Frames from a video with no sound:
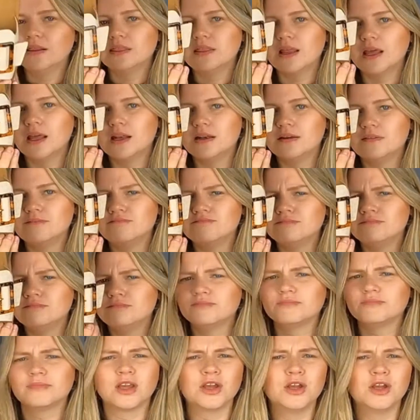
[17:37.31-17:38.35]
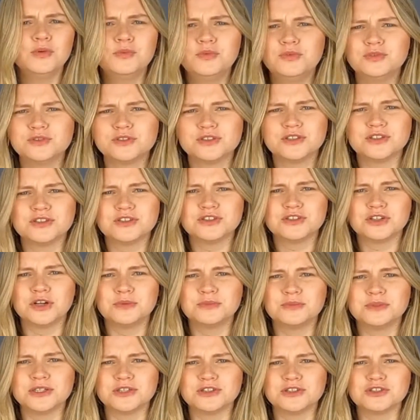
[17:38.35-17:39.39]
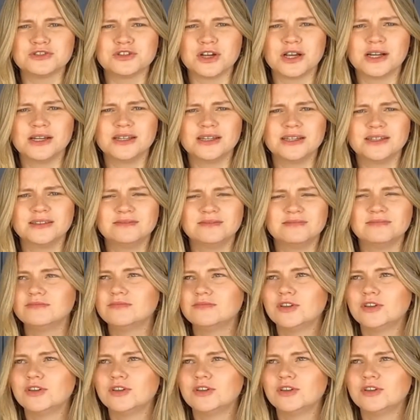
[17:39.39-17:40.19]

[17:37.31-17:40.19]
then who walks to the shops in Australia?